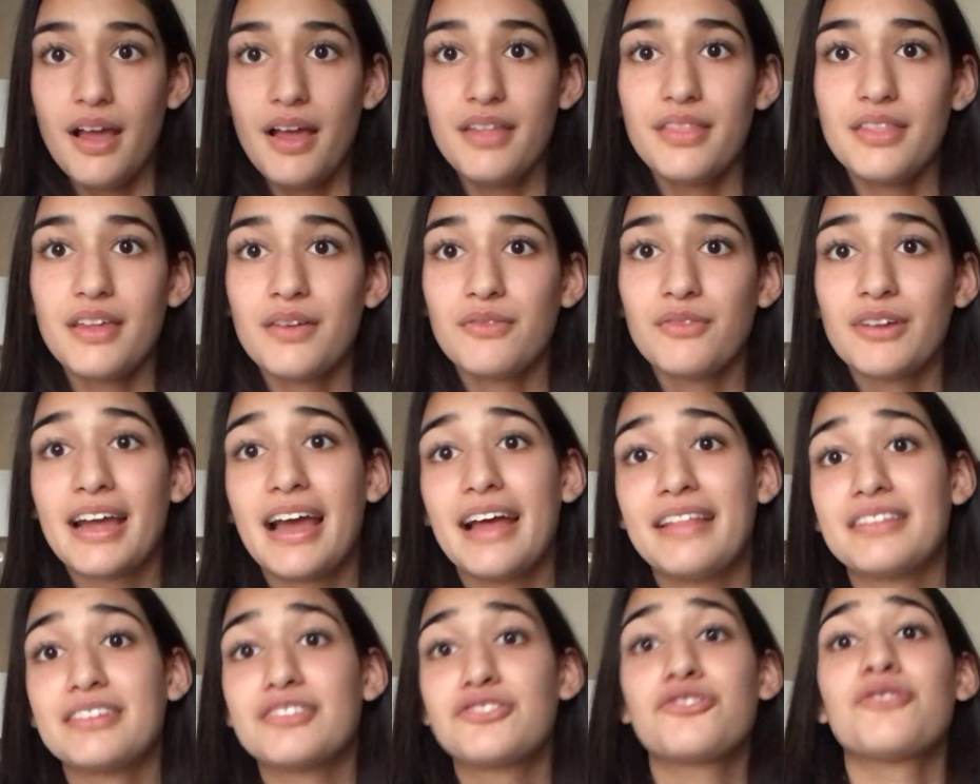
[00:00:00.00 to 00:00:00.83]
And then we
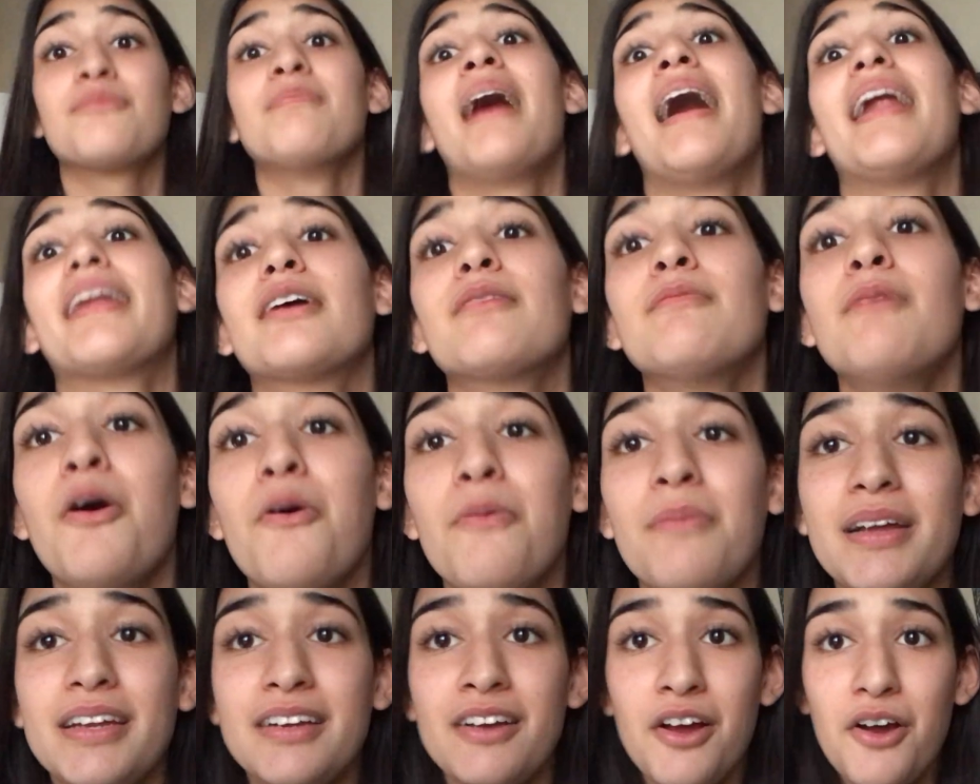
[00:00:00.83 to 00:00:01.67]
had this dramatic
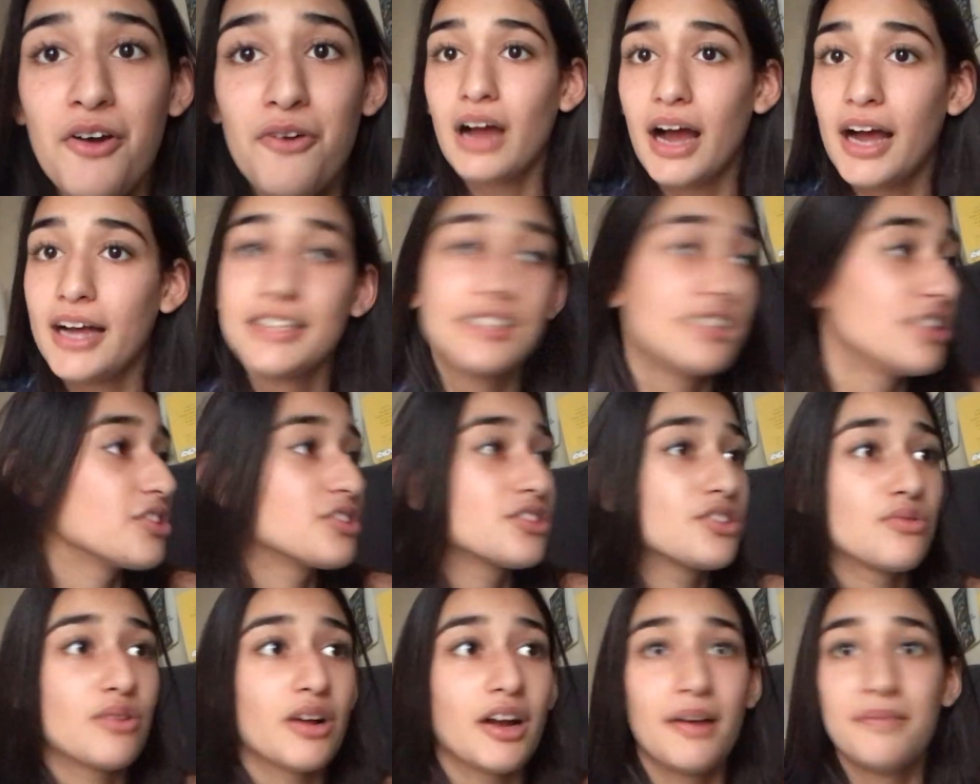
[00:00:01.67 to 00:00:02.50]
moment. I turn
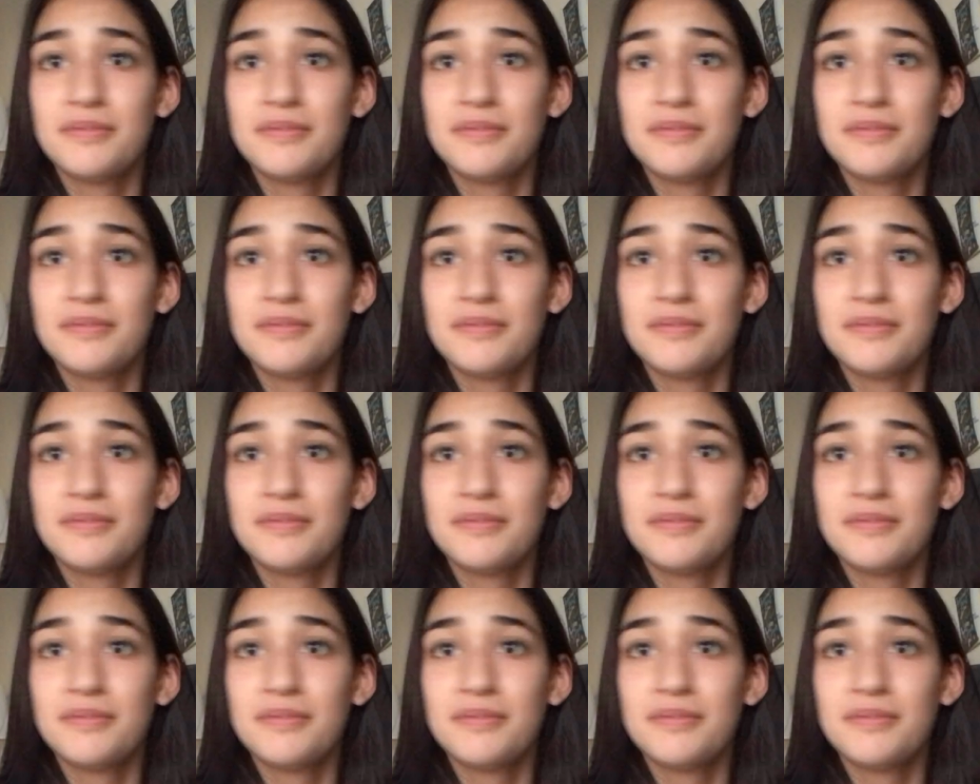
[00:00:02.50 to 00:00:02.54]
to her.